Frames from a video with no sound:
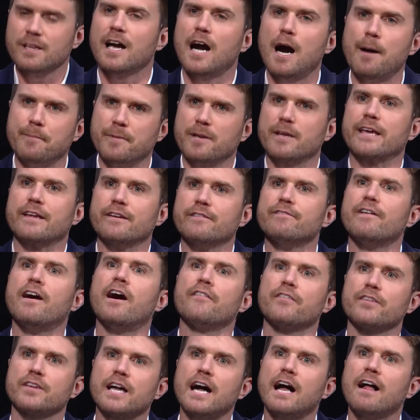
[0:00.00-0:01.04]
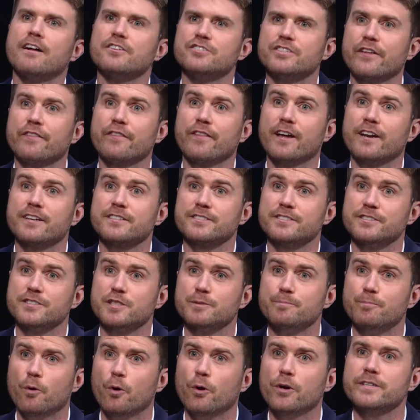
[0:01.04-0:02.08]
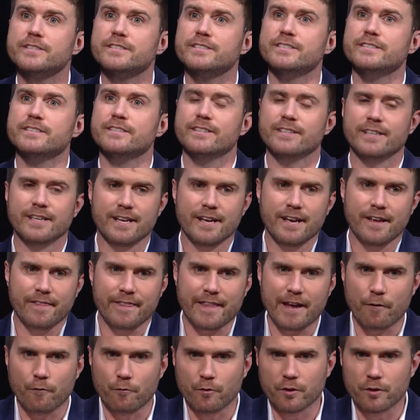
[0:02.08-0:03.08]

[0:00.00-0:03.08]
I'm going to get involved in college athletics and sports. And that